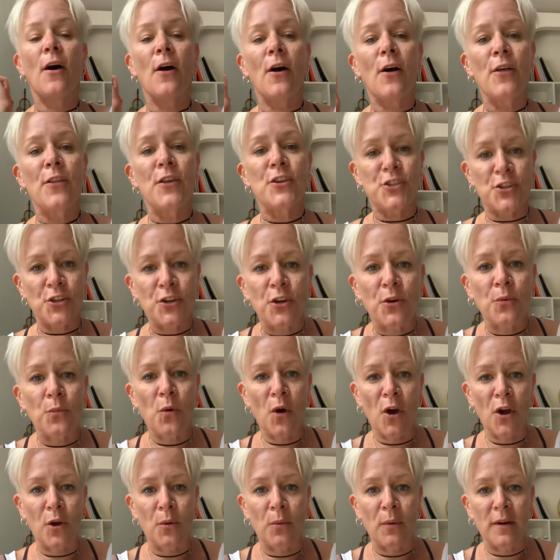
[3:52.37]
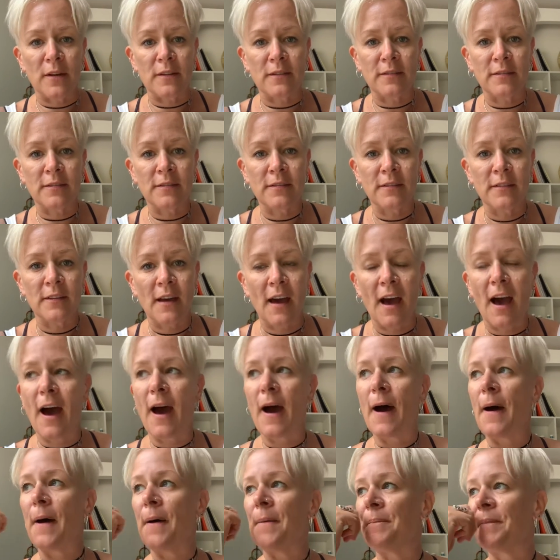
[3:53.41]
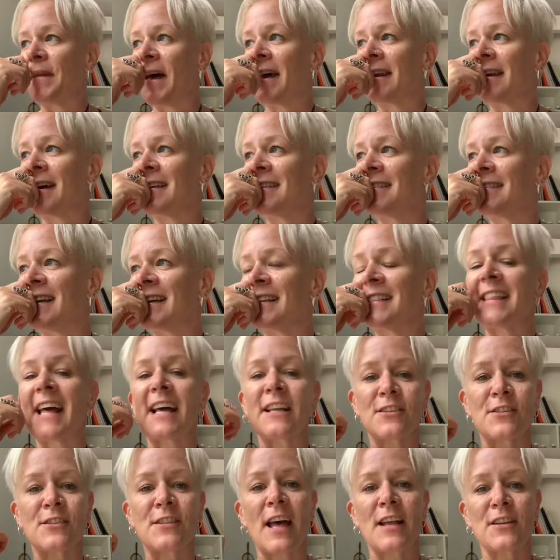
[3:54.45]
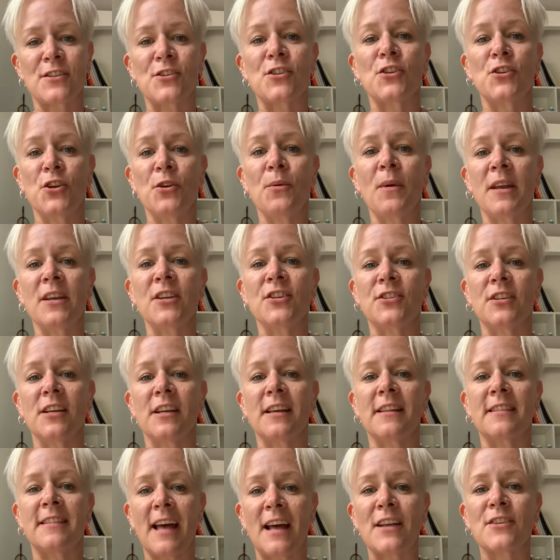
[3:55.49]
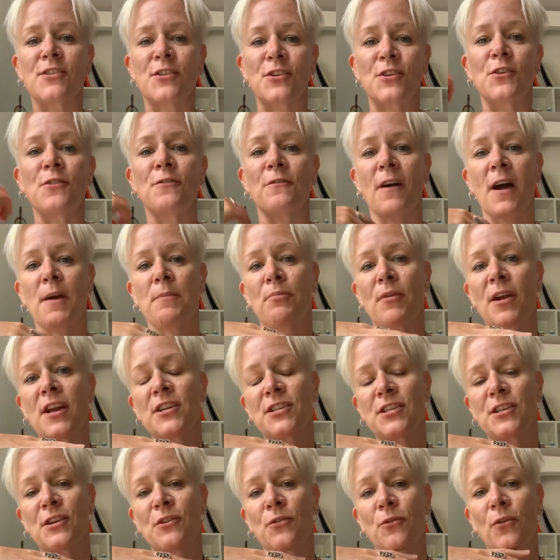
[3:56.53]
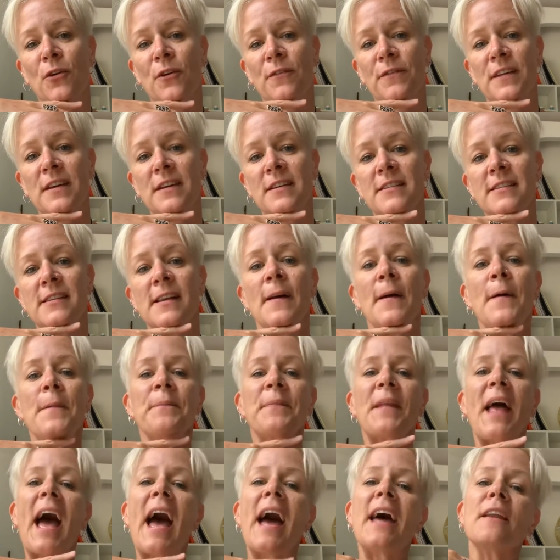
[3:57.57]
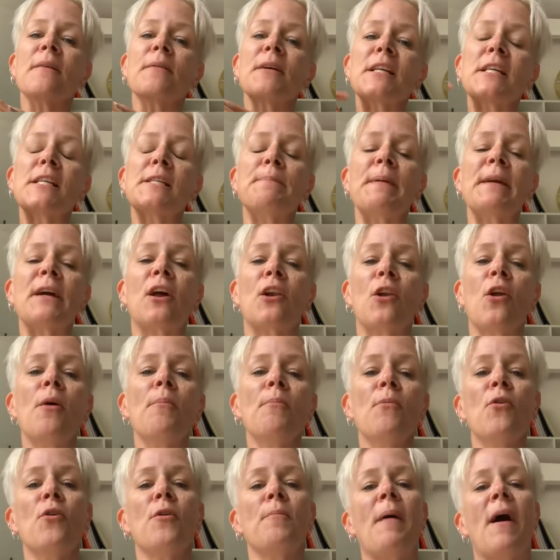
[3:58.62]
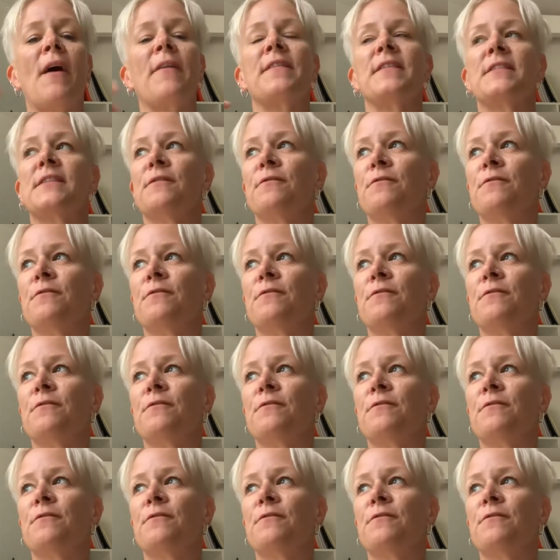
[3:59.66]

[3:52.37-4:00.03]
that you can work with. And I think that's the new energy. That's the new vibration in all of this. And I'm going to speak a lot more about this in